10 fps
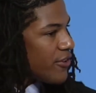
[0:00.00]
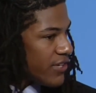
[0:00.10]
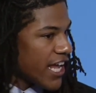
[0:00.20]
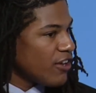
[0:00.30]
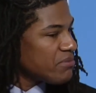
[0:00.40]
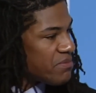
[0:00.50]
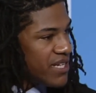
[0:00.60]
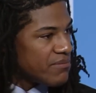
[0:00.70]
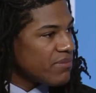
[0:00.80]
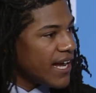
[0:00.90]
and helped
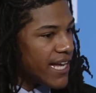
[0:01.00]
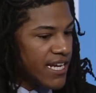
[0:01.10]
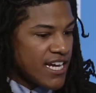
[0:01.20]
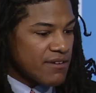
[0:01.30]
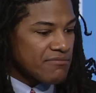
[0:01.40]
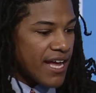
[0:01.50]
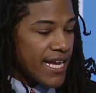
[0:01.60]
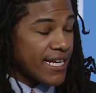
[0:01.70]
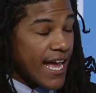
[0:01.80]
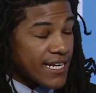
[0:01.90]
me. But my
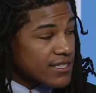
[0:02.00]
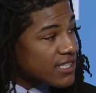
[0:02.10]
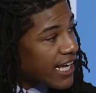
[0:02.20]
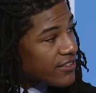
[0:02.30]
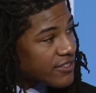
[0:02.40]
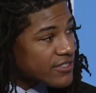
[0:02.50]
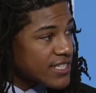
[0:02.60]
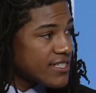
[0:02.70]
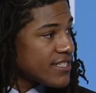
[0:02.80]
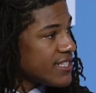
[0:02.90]
guidance counselors
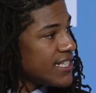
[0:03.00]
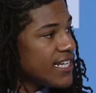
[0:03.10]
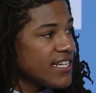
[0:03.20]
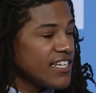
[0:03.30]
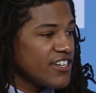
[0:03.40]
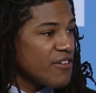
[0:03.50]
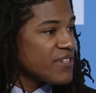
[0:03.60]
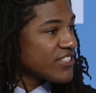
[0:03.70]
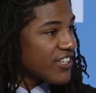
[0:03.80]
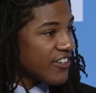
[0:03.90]
didn't see it. You know,
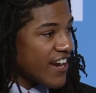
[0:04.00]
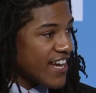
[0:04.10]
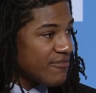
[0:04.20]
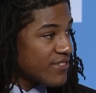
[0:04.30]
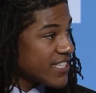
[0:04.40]
Mr. Grant was